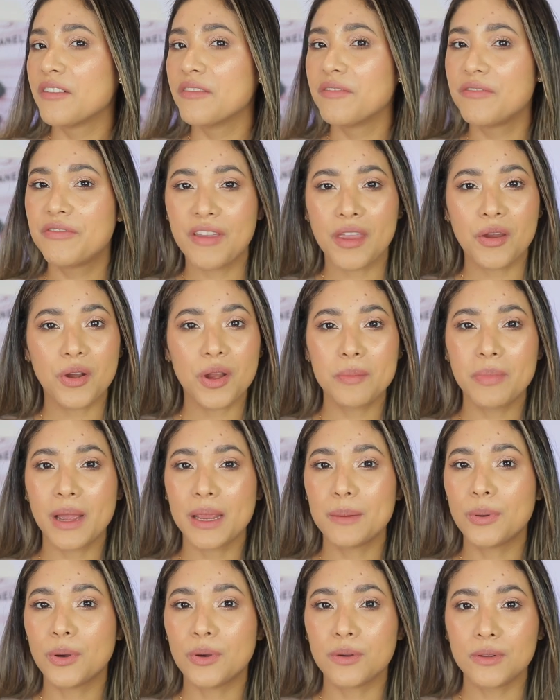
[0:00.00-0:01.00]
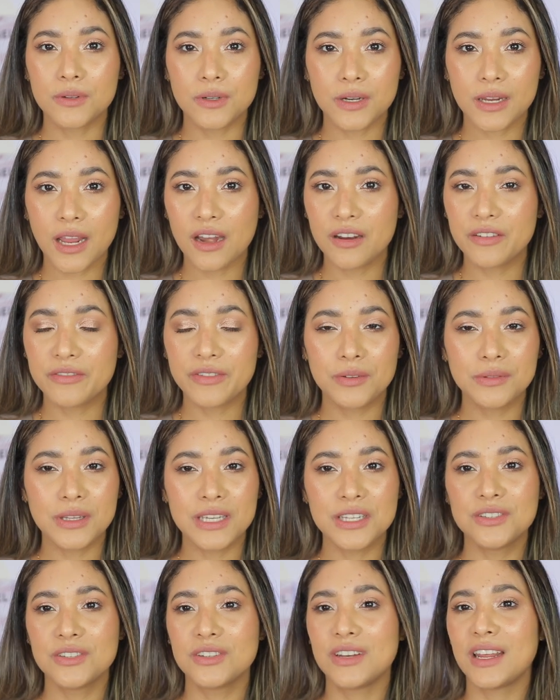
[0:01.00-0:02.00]
very bipolar kind of
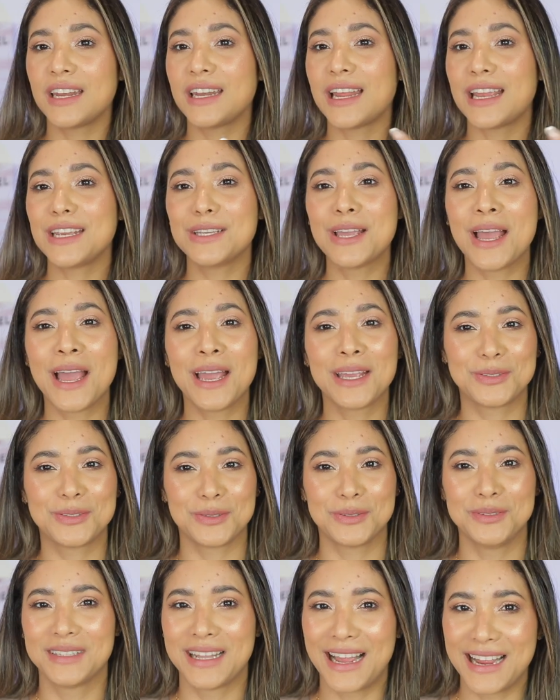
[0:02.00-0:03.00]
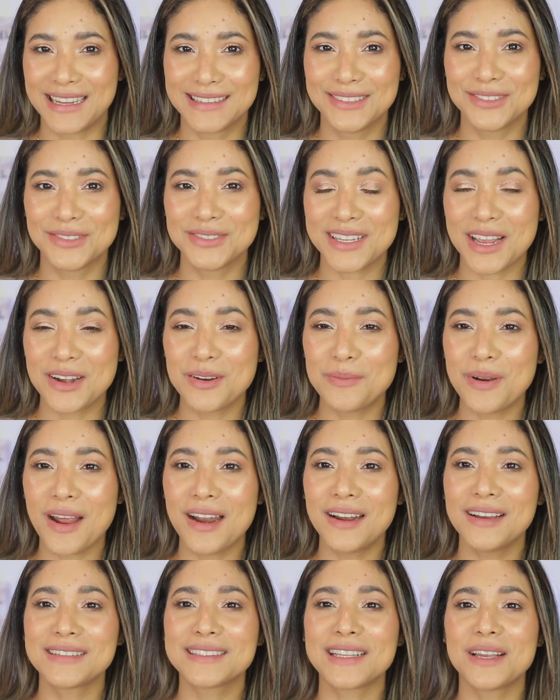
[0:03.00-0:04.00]
foundation and I don't like those kind of
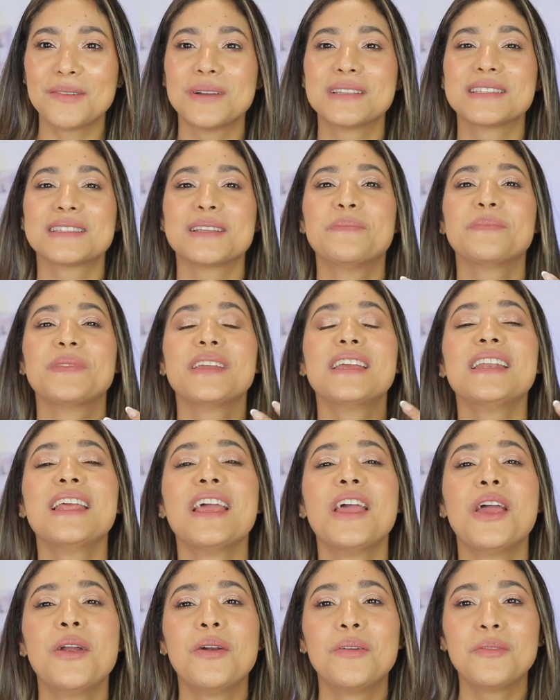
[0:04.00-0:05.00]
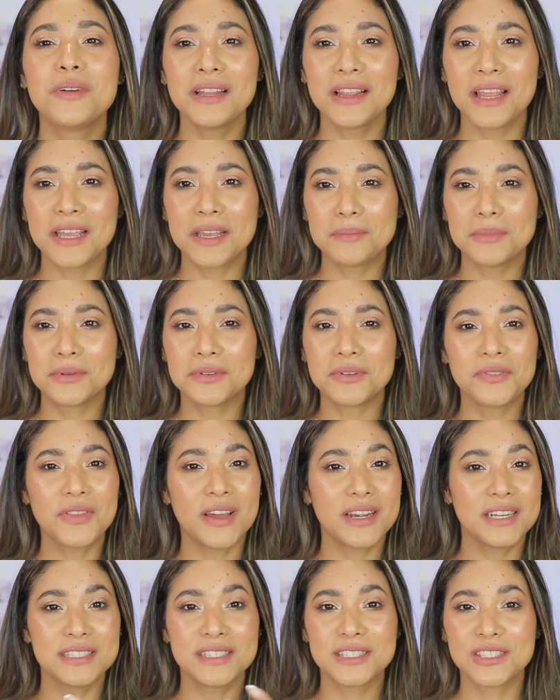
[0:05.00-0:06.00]
products I want something reliable
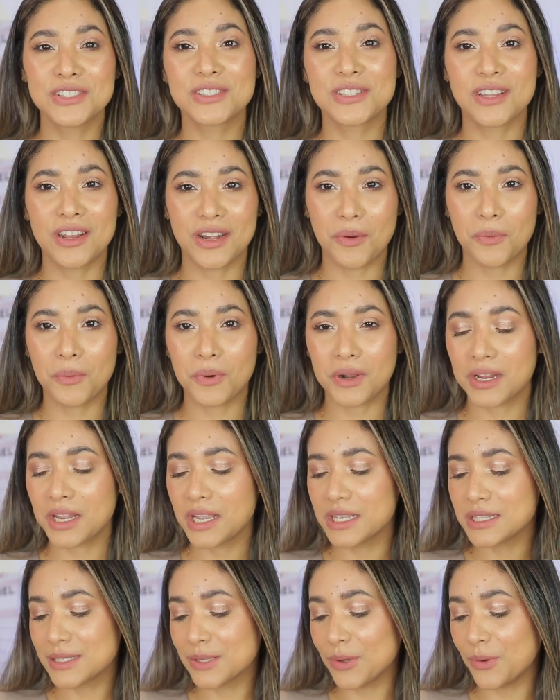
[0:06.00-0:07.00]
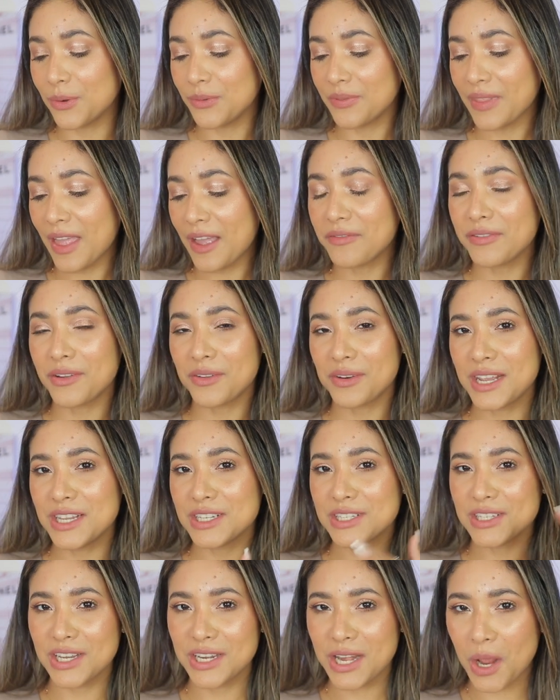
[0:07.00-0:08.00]
that is just gonna work so that
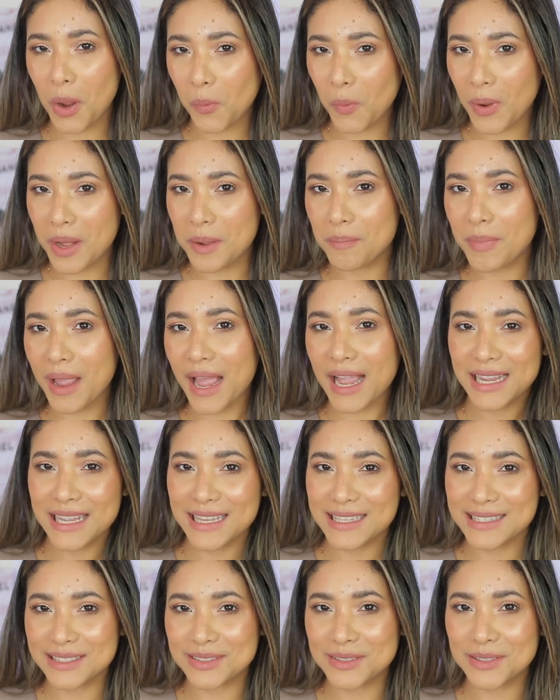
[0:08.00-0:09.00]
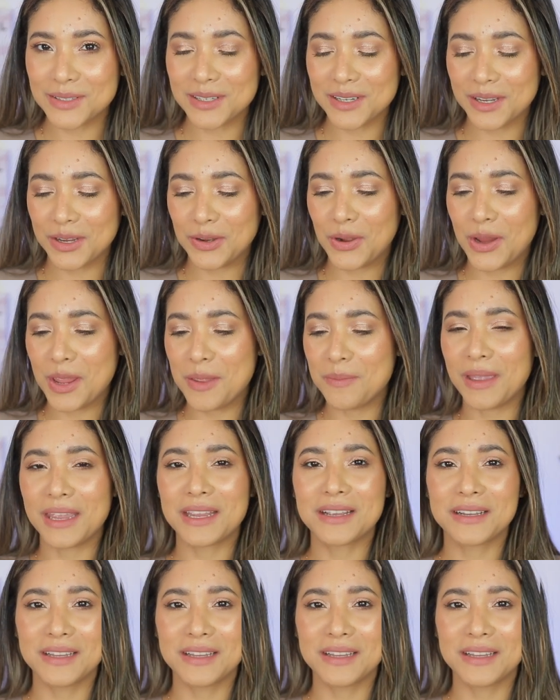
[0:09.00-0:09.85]
foundation went back is no longer in my